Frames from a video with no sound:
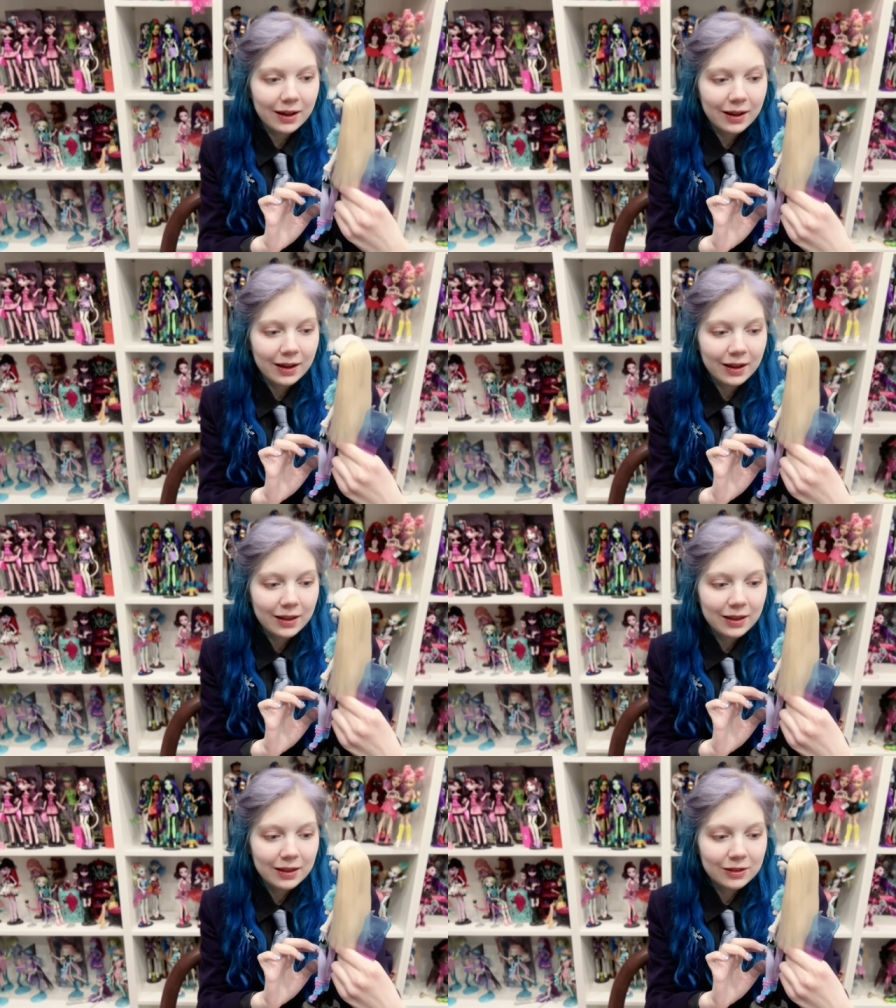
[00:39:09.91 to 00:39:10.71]

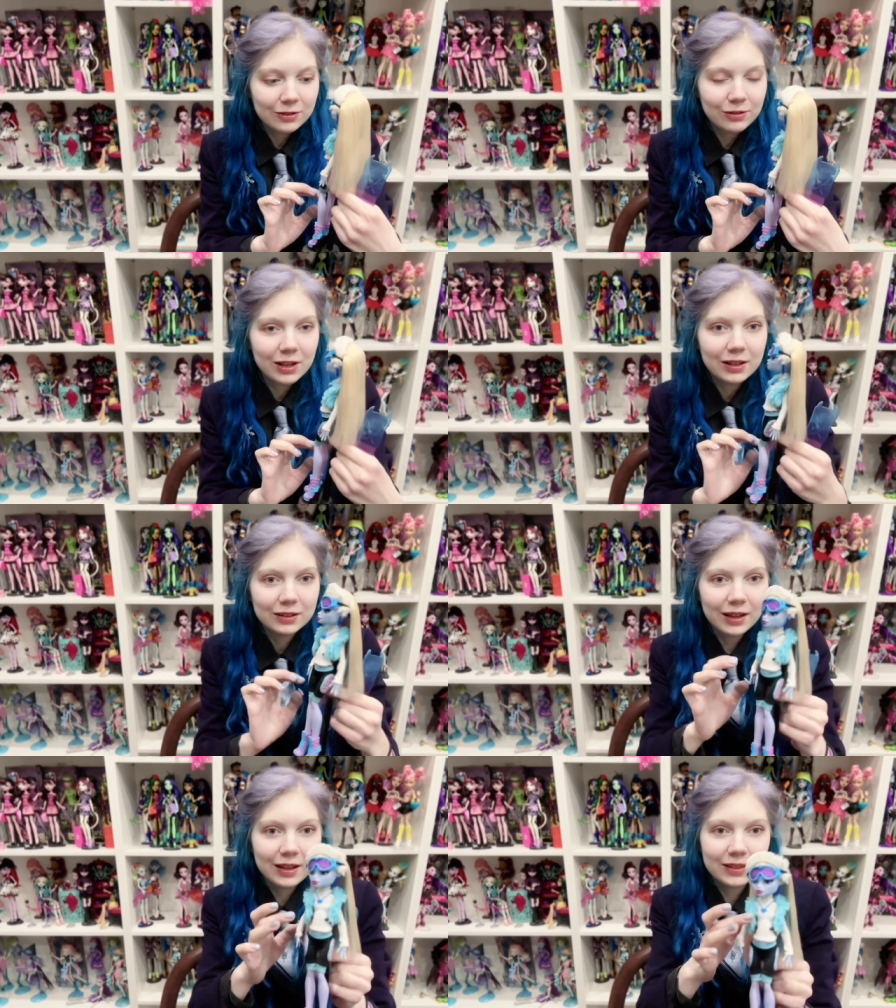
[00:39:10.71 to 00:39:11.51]
I really
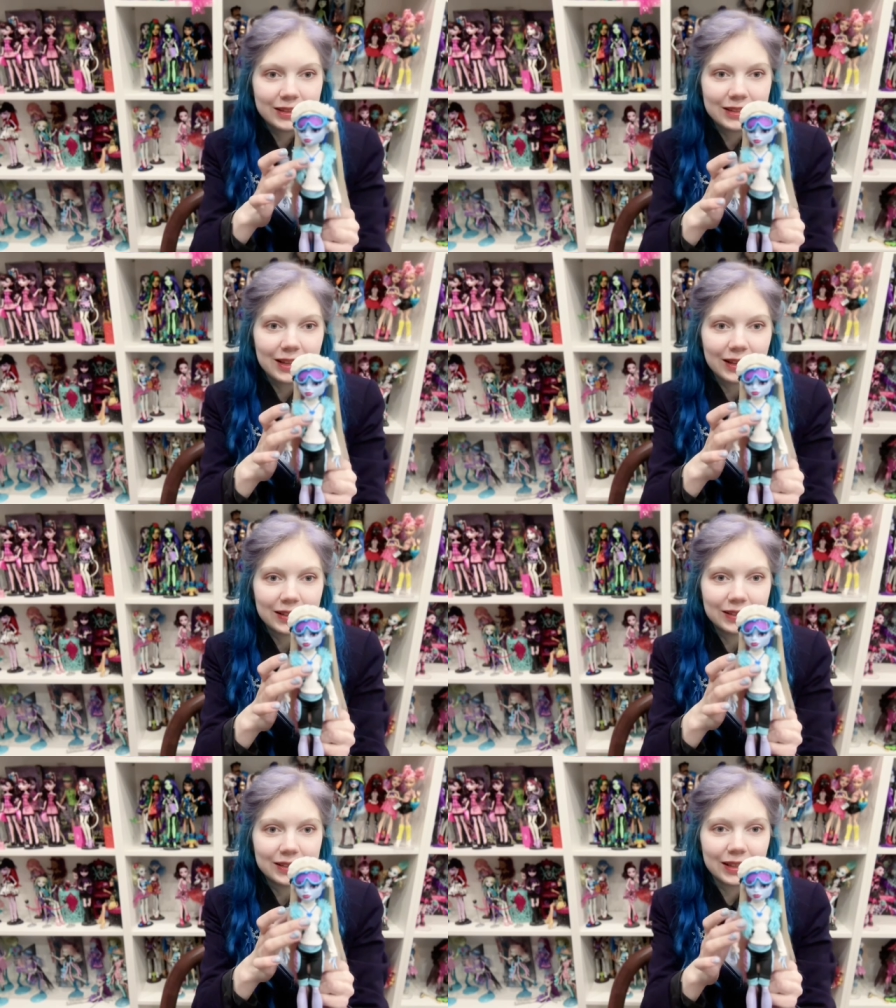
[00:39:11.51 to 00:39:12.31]
like this
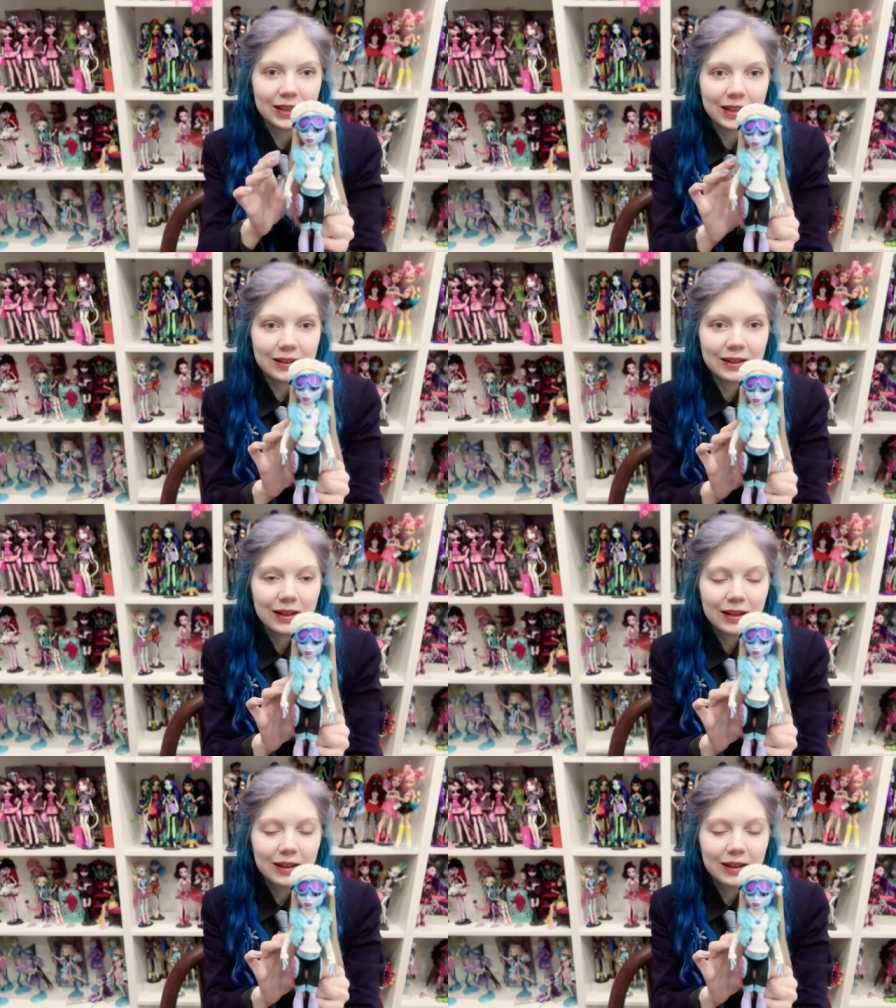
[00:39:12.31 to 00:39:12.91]
necklace again.